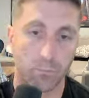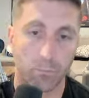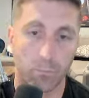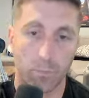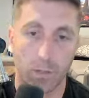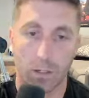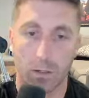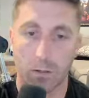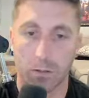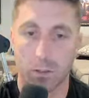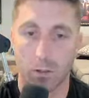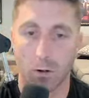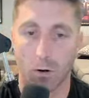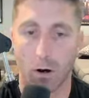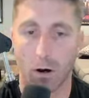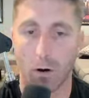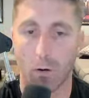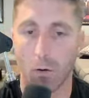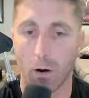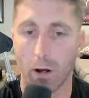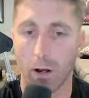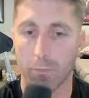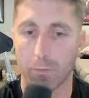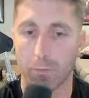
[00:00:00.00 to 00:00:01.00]
So
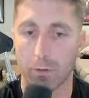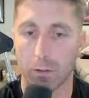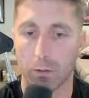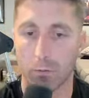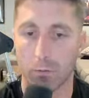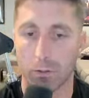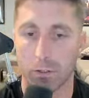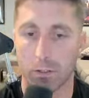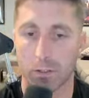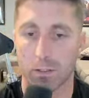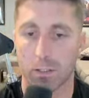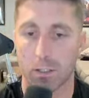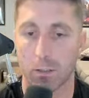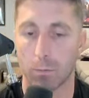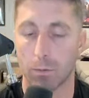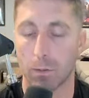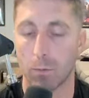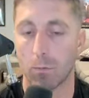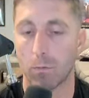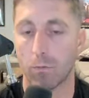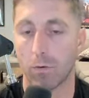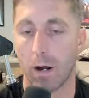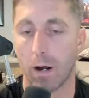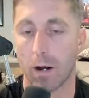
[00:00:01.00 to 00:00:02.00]
all I have to do is just simply
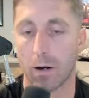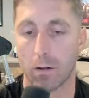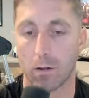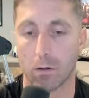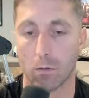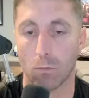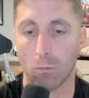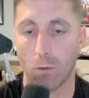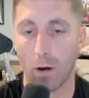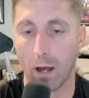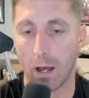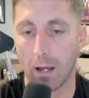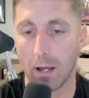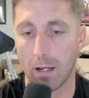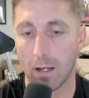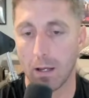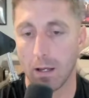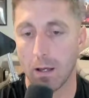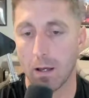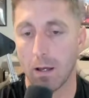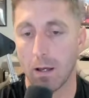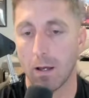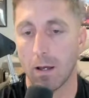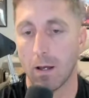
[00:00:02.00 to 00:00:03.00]
move out of the way,
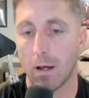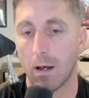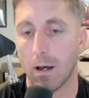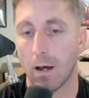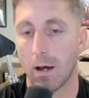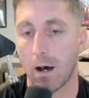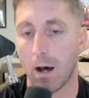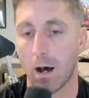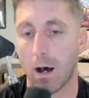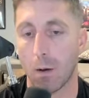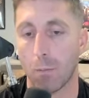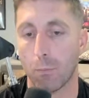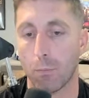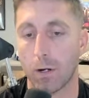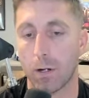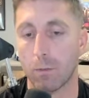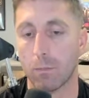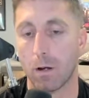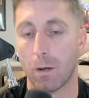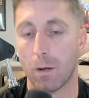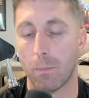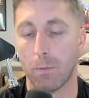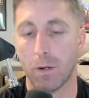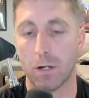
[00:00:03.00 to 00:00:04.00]
bring
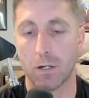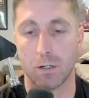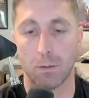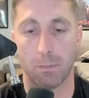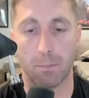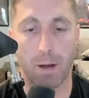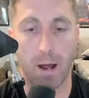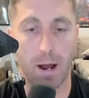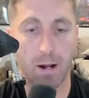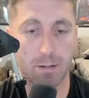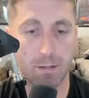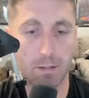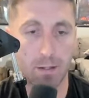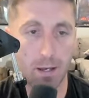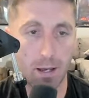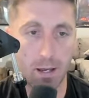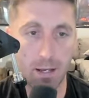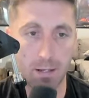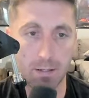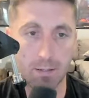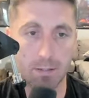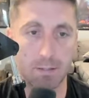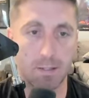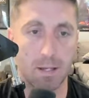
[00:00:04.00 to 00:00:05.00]
my bishop back to
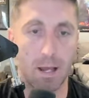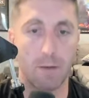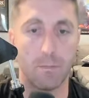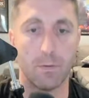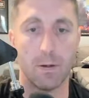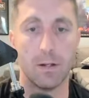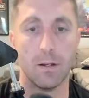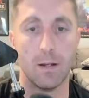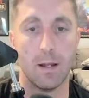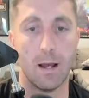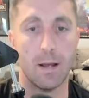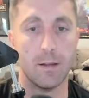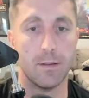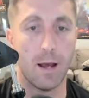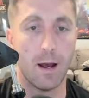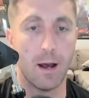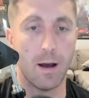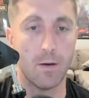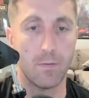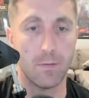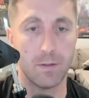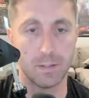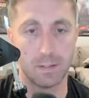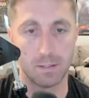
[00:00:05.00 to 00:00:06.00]
a7, and
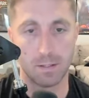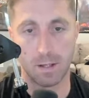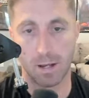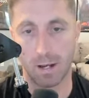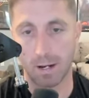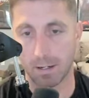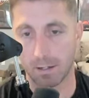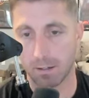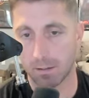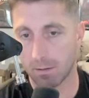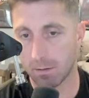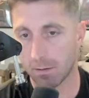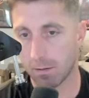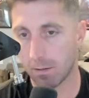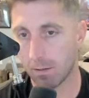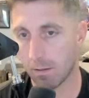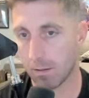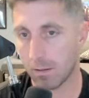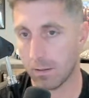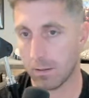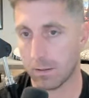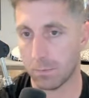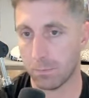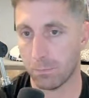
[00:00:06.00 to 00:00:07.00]
now this knight,
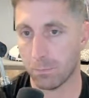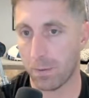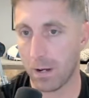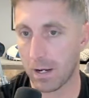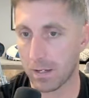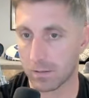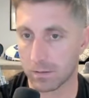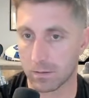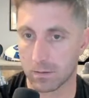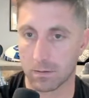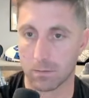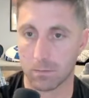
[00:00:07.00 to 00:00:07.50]
its best